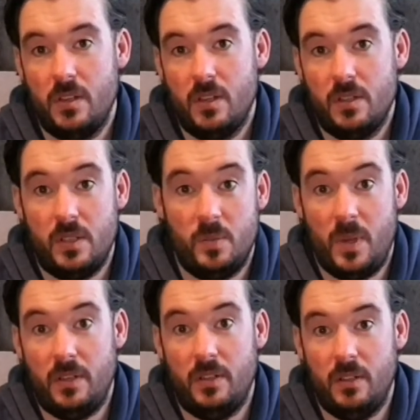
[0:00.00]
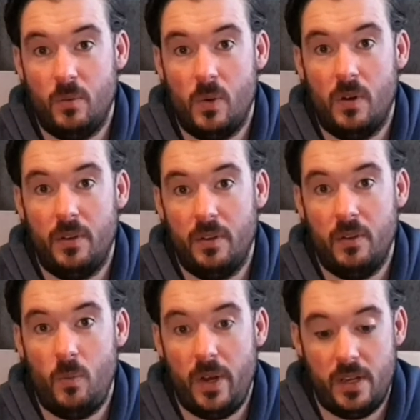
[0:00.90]
suspended in the water. The
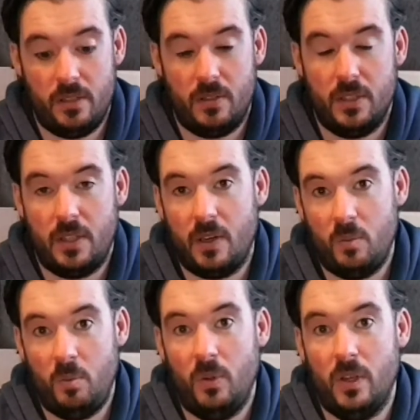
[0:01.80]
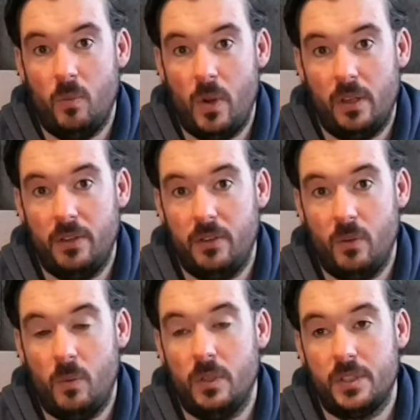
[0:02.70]
weight is going to start to pull it well under the
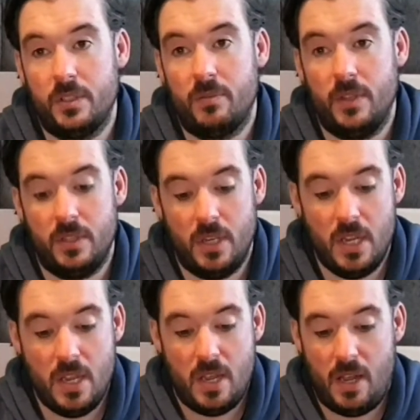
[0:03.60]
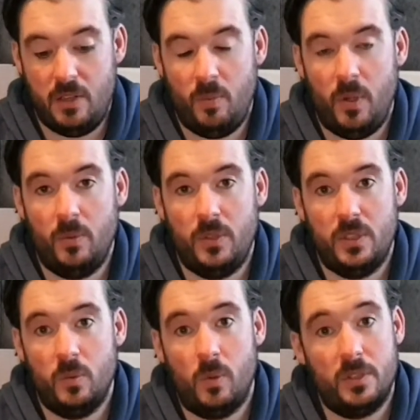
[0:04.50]
water surface, and you'll be able to just
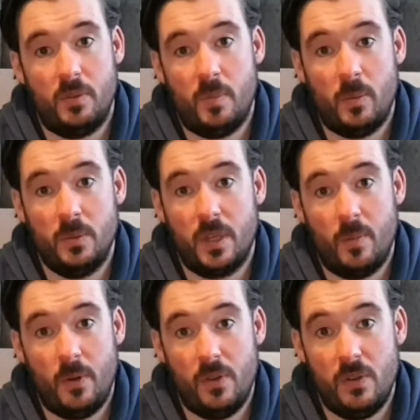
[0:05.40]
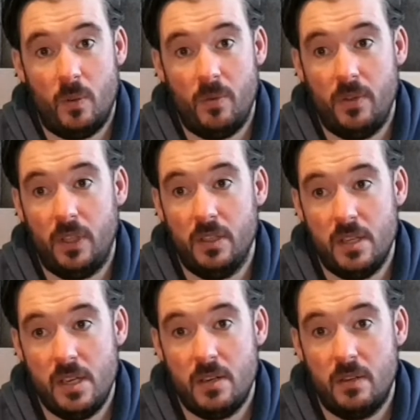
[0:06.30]
watch for bubbles coming out the top of the
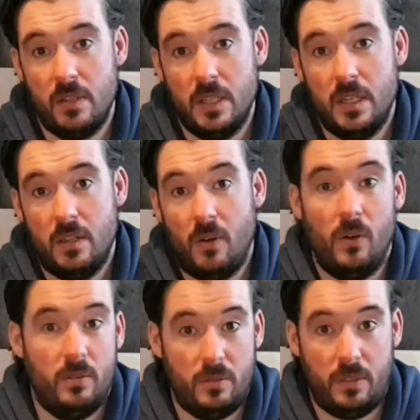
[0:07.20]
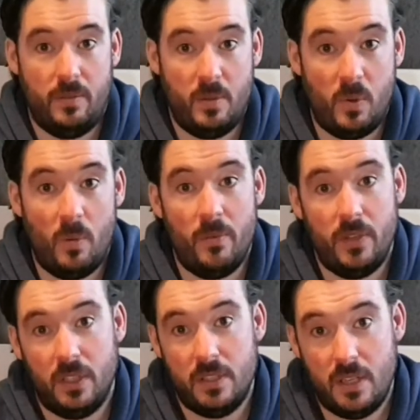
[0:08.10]
container, or well, the bottom of the
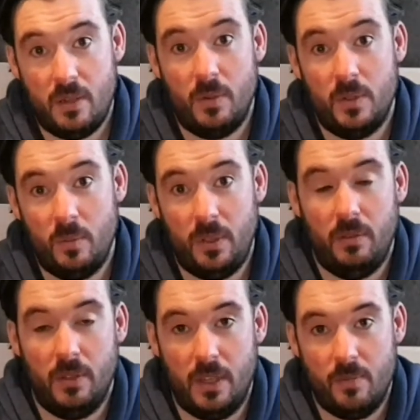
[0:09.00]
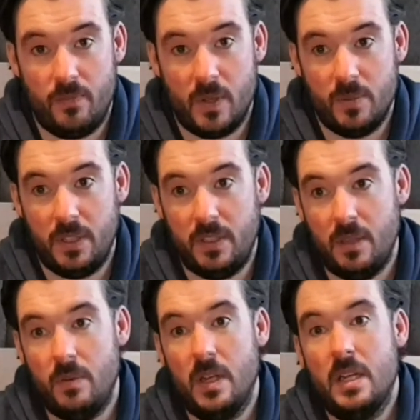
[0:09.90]
container, which will be upside down,